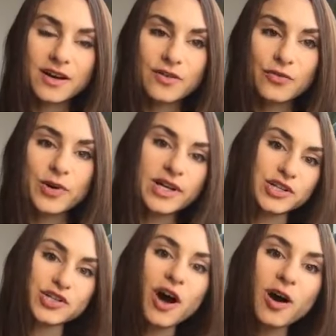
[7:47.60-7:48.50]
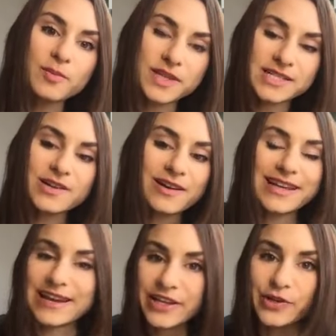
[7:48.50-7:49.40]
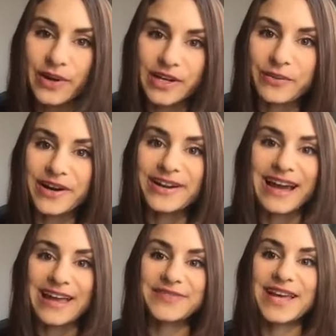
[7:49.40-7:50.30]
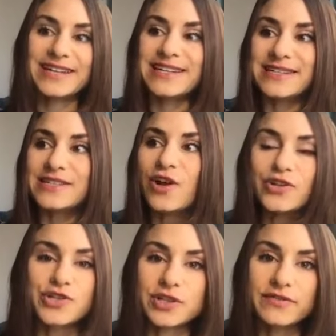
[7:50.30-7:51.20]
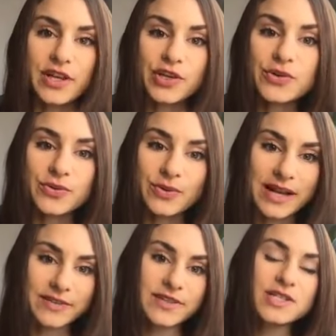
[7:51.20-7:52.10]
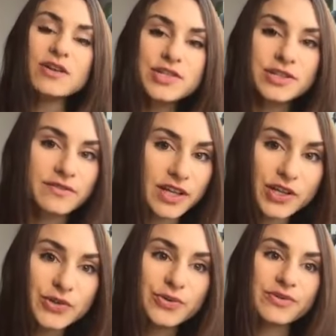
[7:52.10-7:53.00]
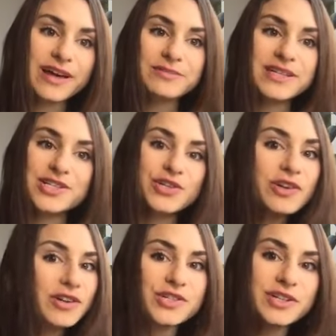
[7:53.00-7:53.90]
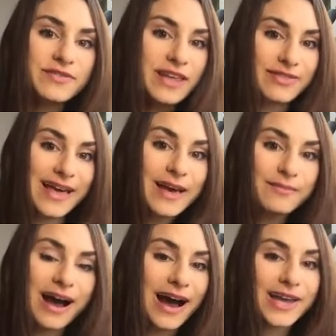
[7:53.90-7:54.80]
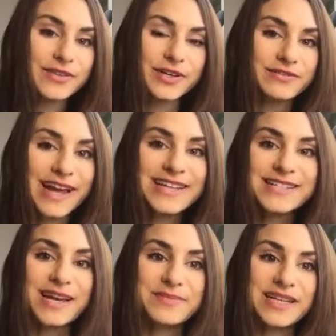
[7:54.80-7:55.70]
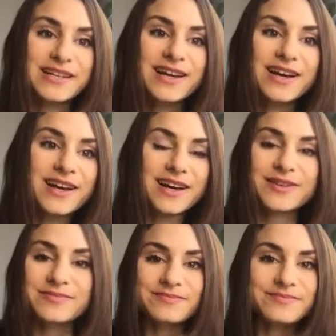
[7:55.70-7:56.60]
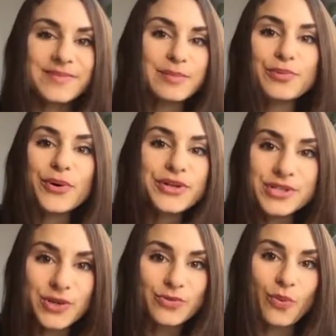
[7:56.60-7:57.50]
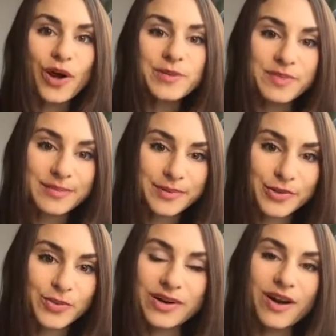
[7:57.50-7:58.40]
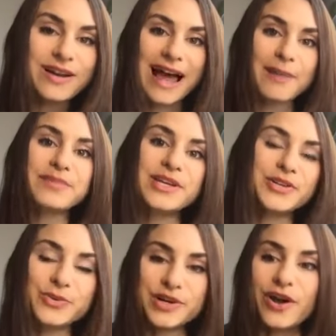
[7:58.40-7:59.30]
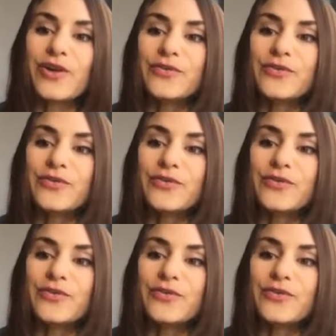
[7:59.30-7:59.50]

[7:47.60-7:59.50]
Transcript: for a job that's not getting you anywhere and that is not serving you. And if it's not serving you, that means you're not serving them either, right? I mean, employers don't want people who are not happy and who are not